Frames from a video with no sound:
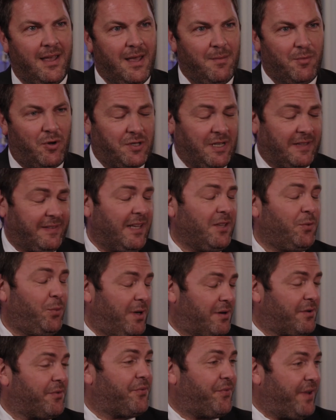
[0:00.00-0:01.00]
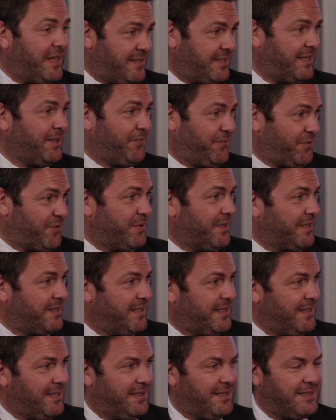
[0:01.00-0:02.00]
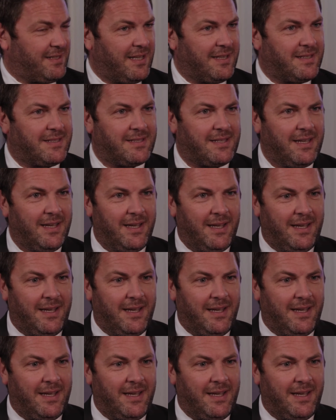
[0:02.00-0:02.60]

Because I think we are investing for it. It's